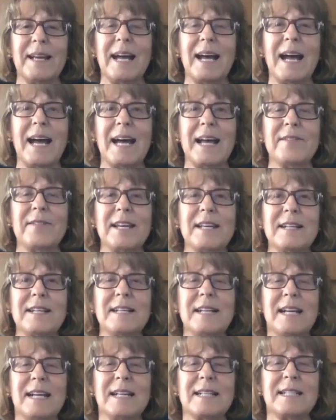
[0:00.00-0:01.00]
And then
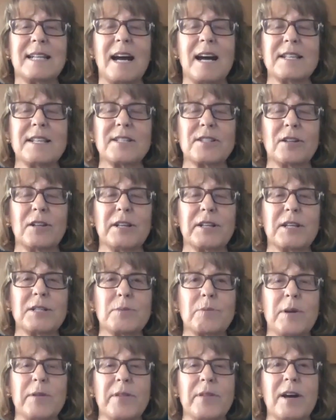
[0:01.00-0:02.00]
diastolic is
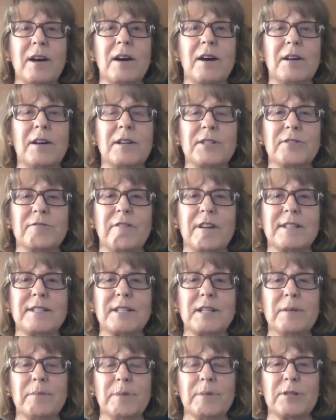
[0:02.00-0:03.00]
when the heart is
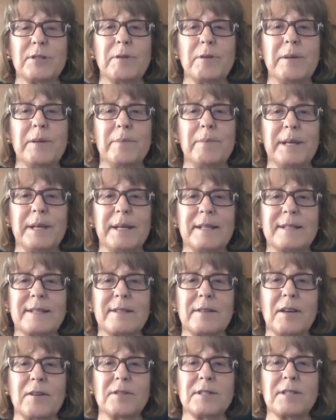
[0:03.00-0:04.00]
resting between beats.
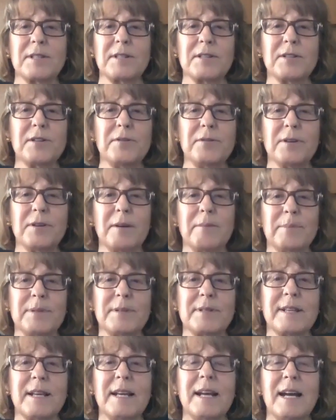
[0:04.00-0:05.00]
So those are the two
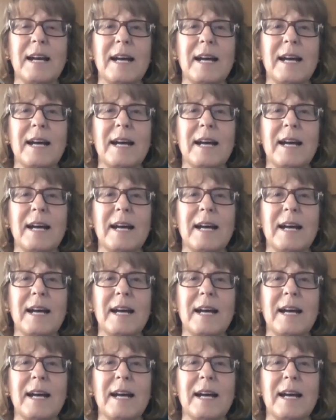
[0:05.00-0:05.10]
numbers.